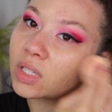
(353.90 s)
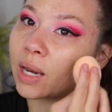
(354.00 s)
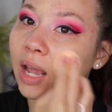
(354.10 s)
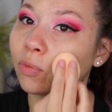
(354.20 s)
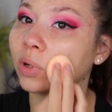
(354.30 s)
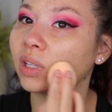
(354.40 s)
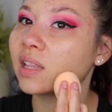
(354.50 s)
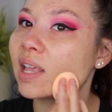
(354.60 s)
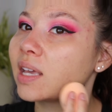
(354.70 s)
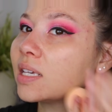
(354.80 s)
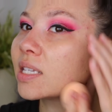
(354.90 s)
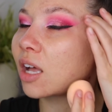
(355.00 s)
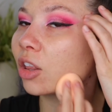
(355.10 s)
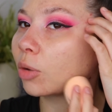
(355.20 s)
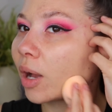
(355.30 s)
And I really like these
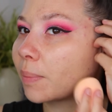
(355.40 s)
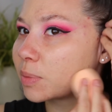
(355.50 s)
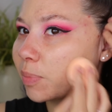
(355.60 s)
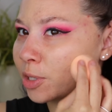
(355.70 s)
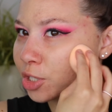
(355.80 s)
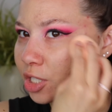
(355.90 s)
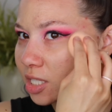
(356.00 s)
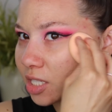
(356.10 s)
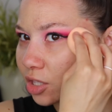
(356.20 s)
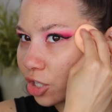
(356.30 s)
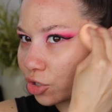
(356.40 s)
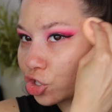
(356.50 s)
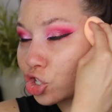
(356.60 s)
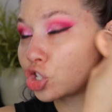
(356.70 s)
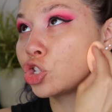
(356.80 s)
ColourPop sponges. They're
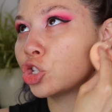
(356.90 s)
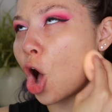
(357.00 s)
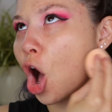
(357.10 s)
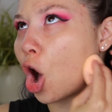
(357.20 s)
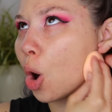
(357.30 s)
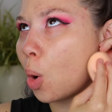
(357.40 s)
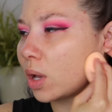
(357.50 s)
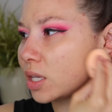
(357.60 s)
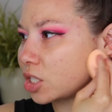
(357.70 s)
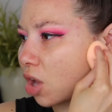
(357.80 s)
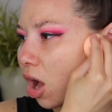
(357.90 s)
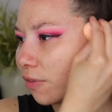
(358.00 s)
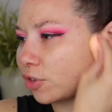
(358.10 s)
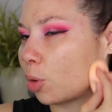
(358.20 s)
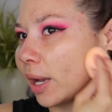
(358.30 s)
so
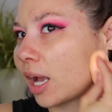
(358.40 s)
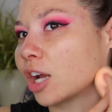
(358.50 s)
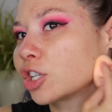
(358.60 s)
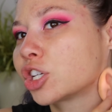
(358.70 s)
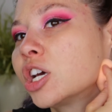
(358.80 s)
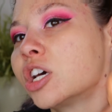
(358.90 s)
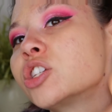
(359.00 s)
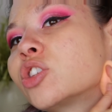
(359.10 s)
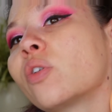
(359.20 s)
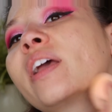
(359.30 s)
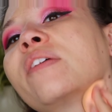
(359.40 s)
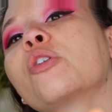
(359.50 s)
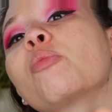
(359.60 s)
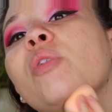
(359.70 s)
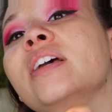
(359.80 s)
soft. Oh my gosh. So like if
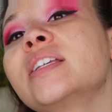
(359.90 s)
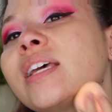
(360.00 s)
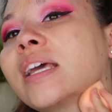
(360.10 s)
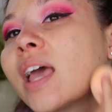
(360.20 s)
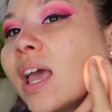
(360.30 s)
you're placing